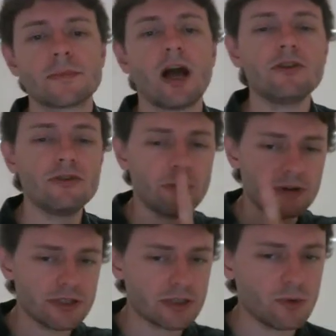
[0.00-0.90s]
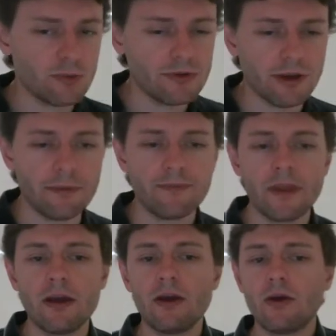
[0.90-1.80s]
I'll do number 6 one more time.
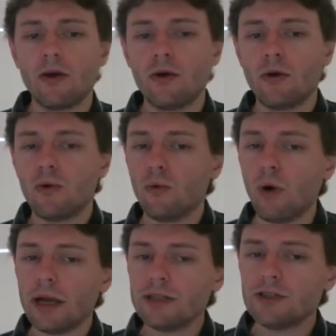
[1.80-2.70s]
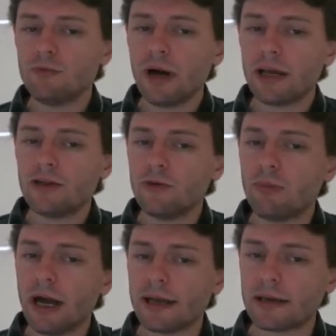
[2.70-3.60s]
Why did you buy a new
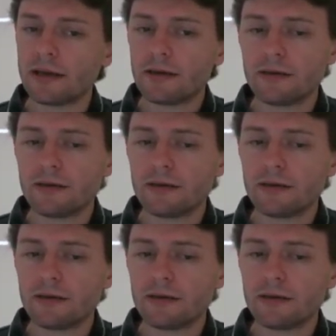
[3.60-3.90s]
bike?